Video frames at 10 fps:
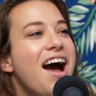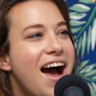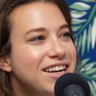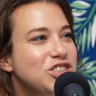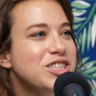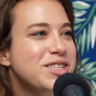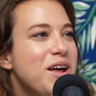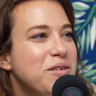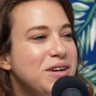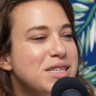I just
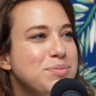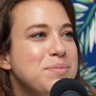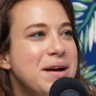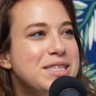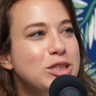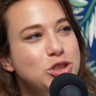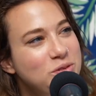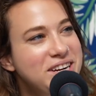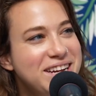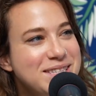got a Facebook message
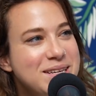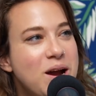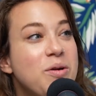3 days ago.